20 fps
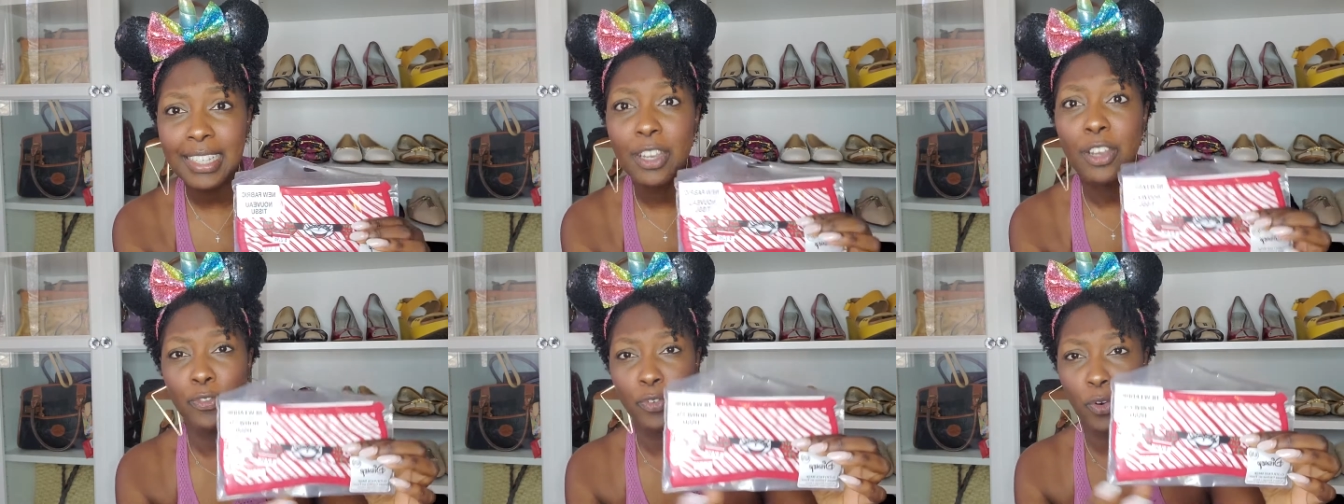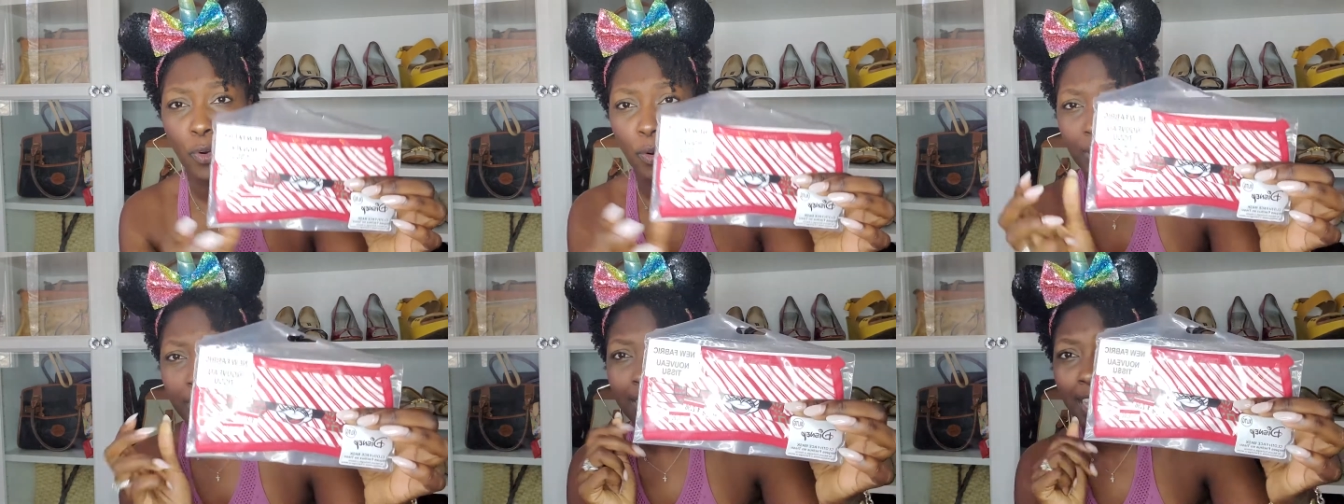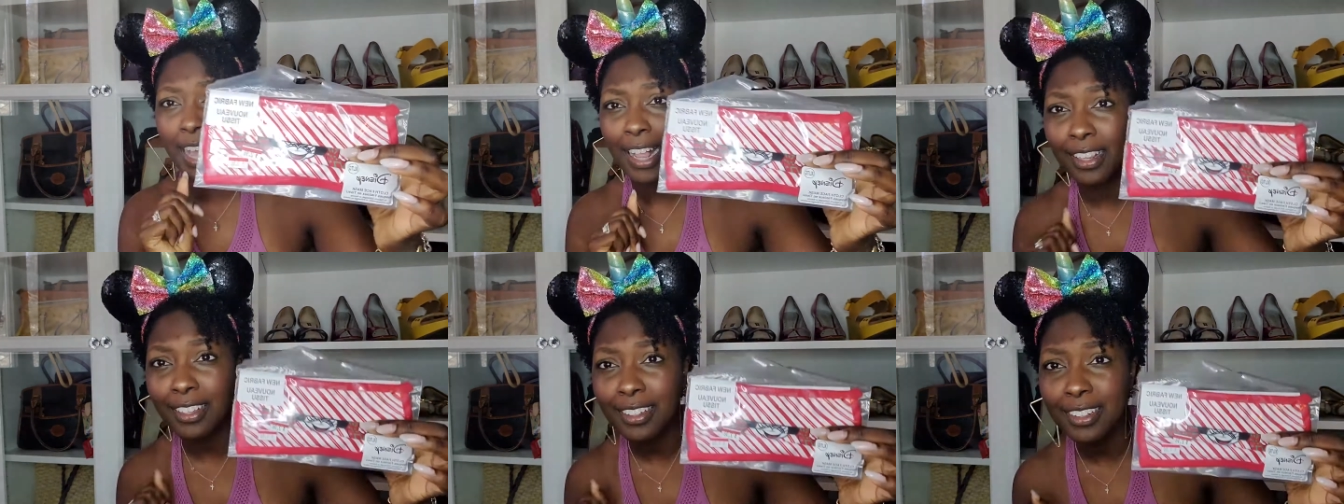For $1?
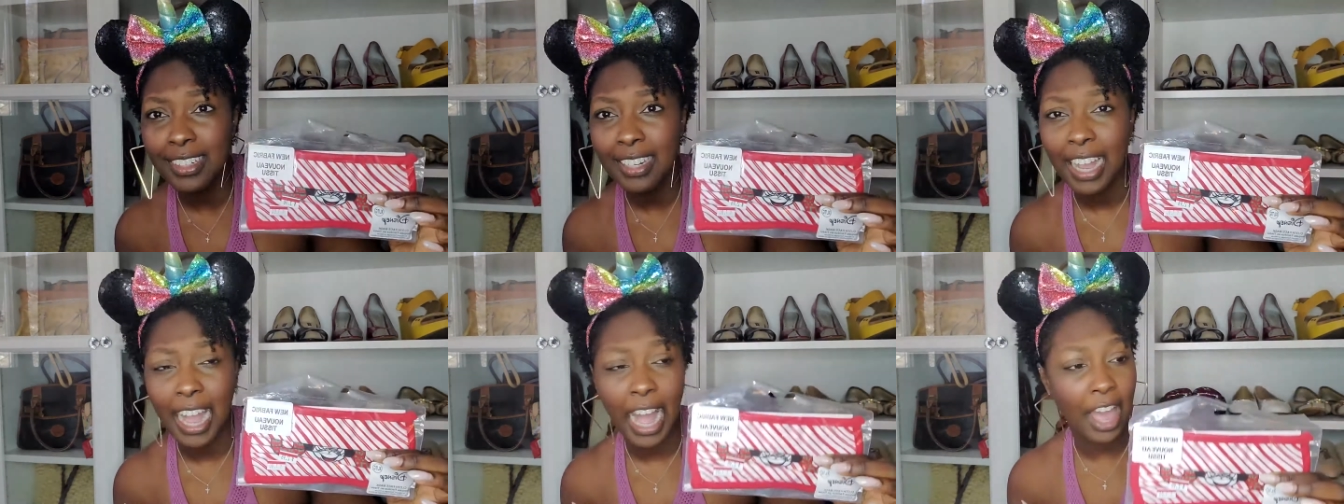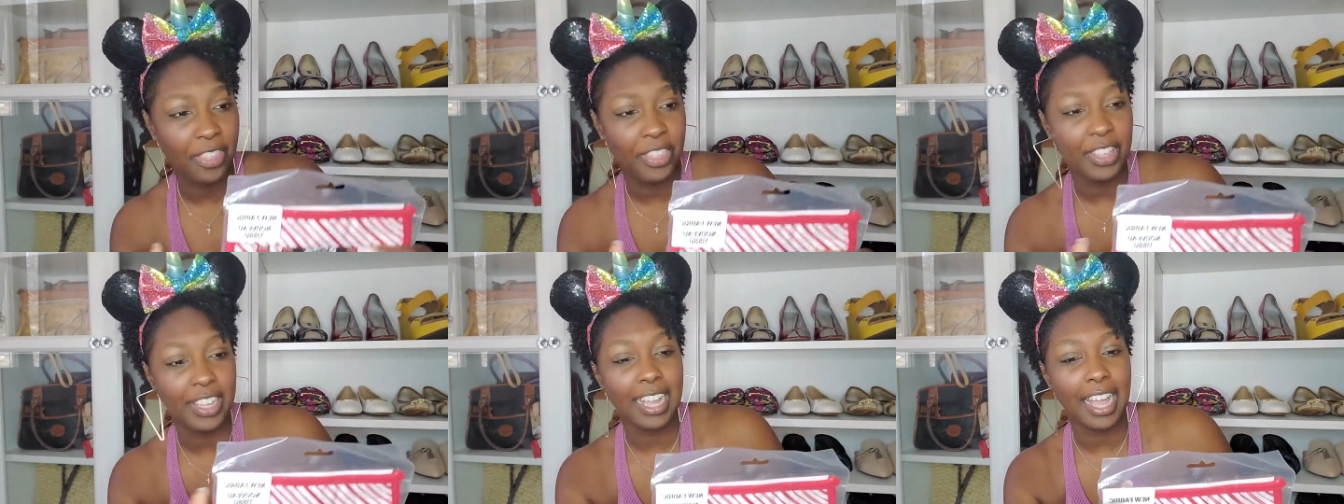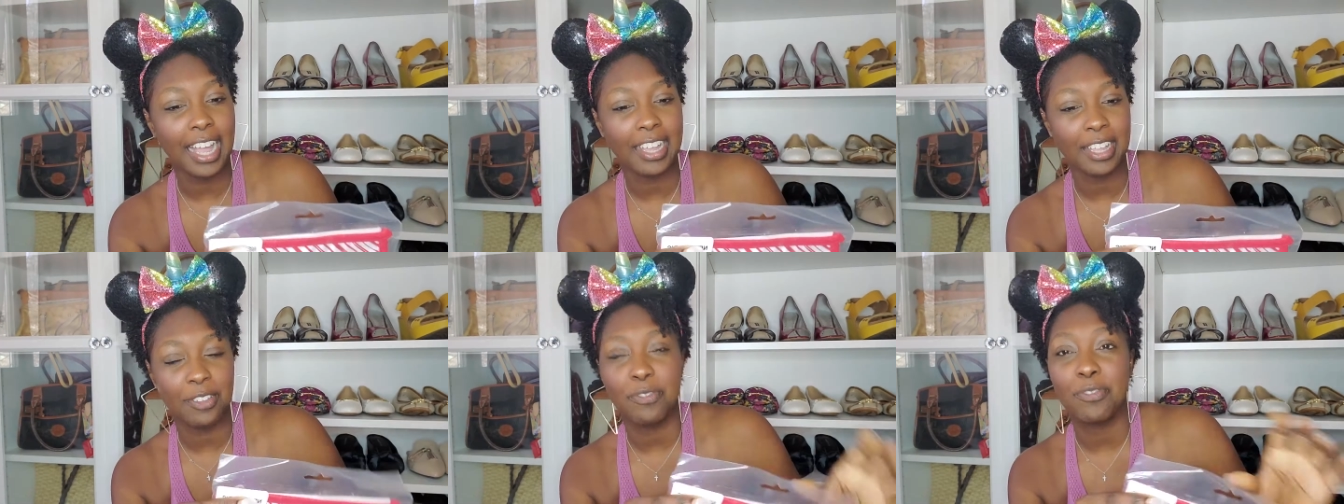I think
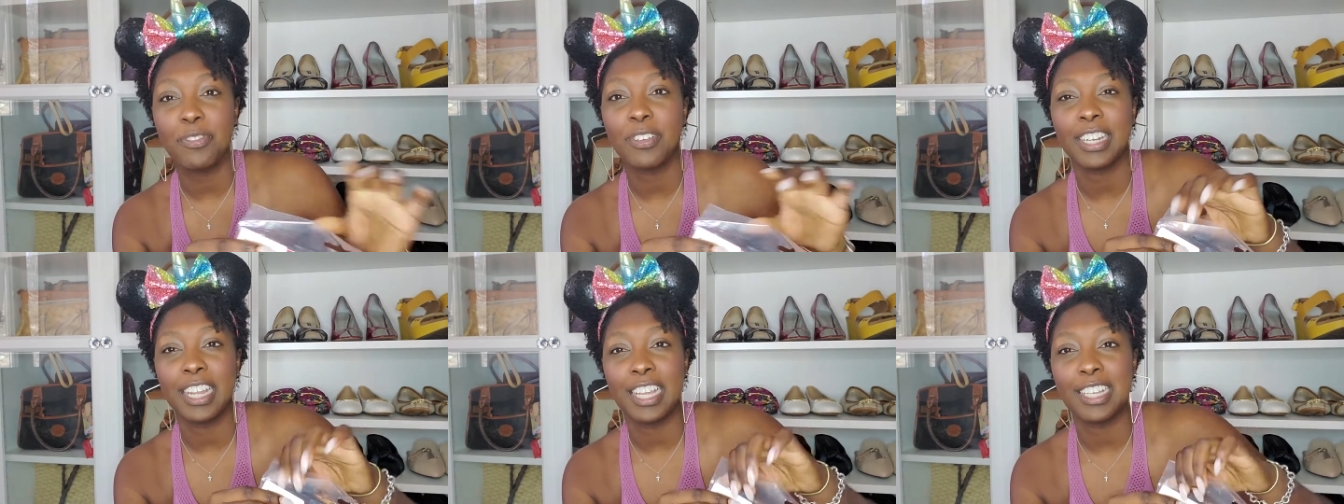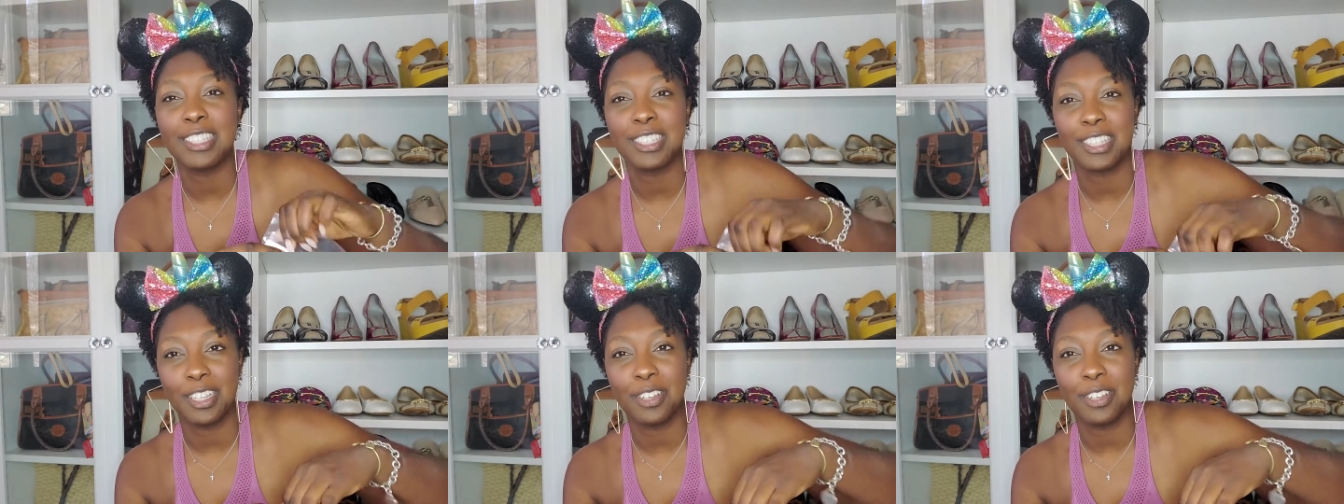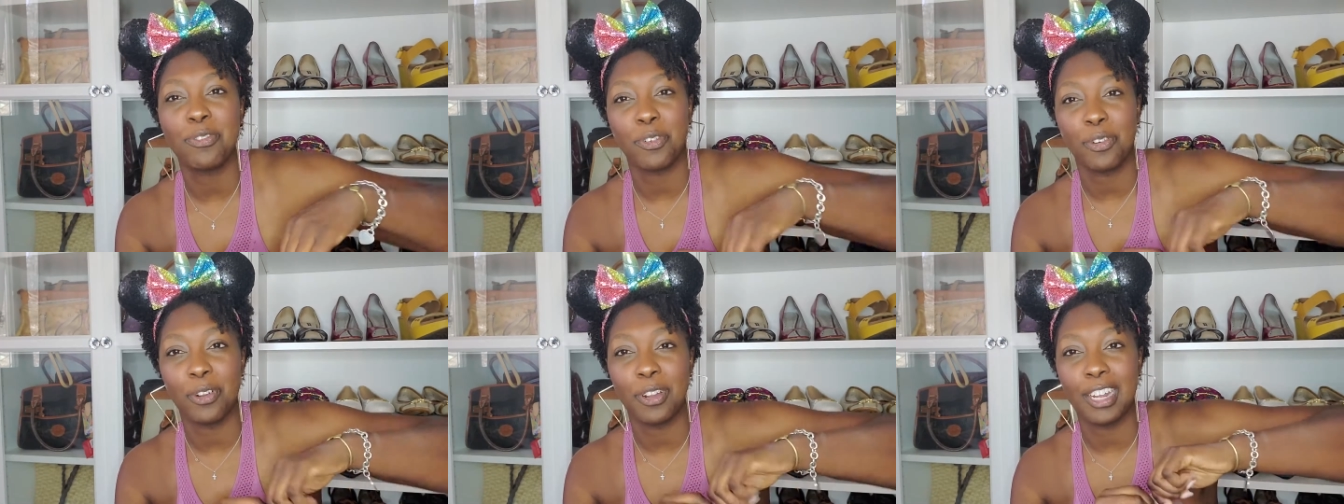I can finesse it
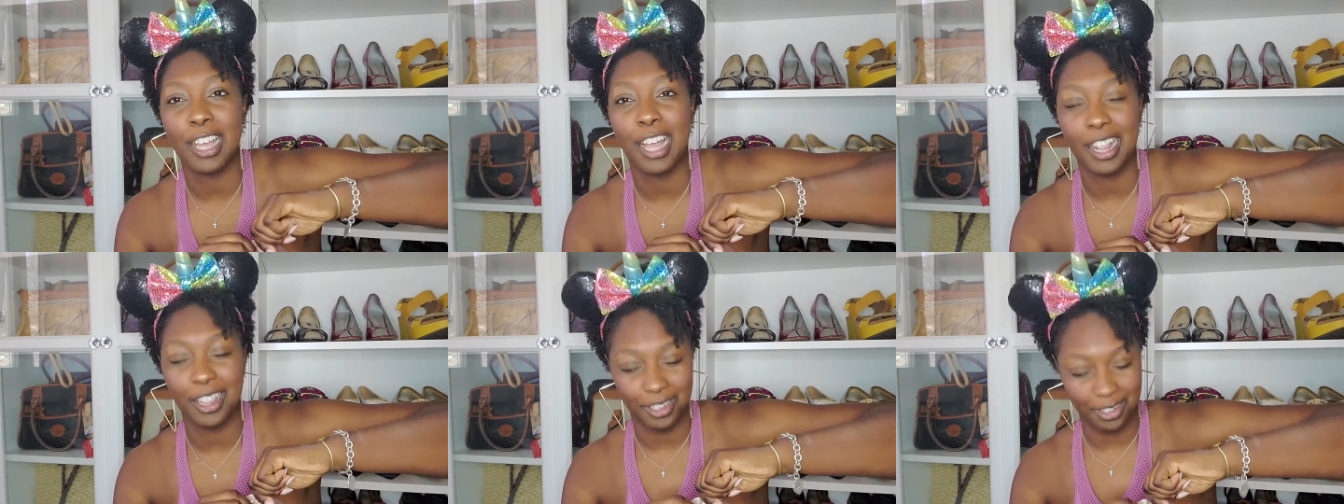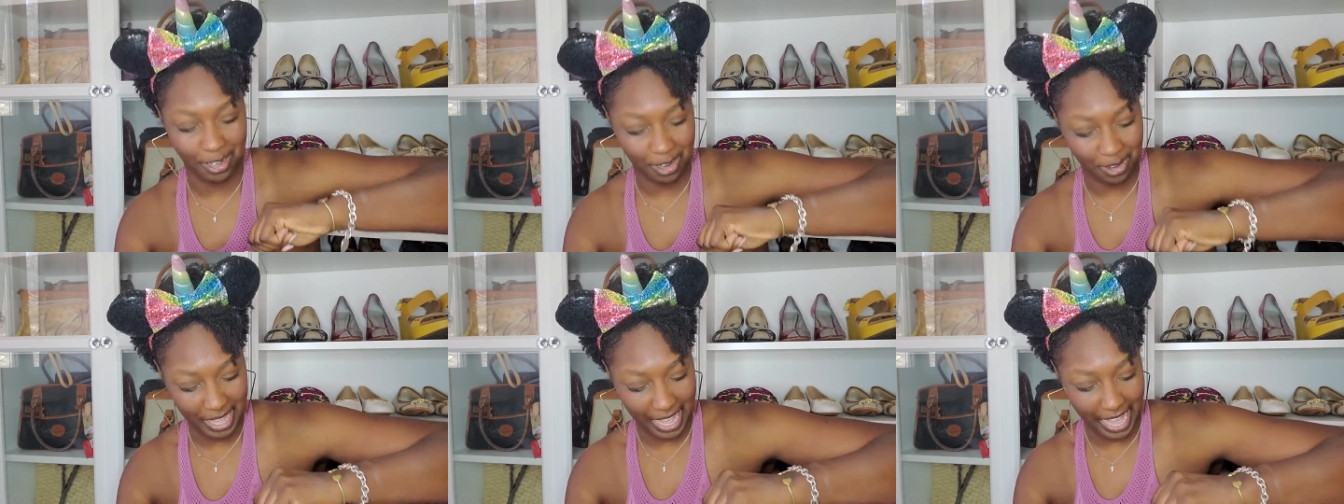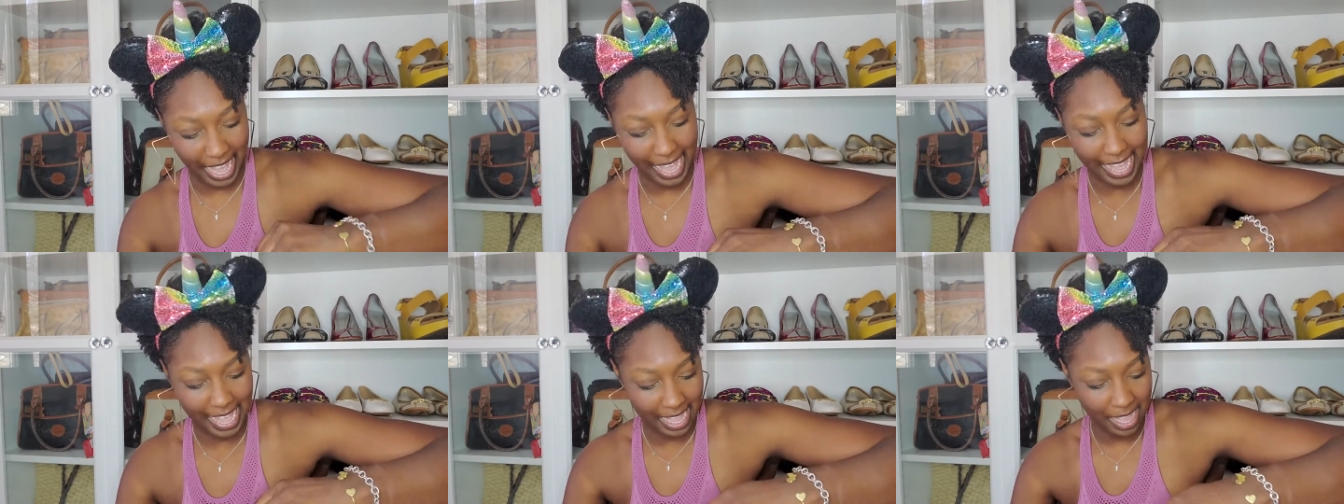for $1,
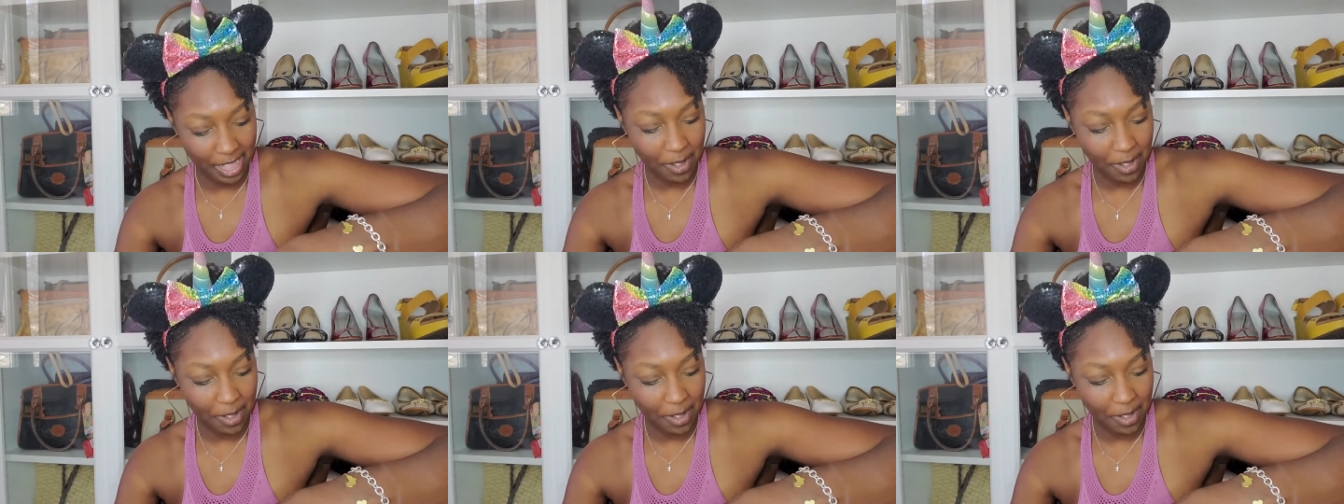okay?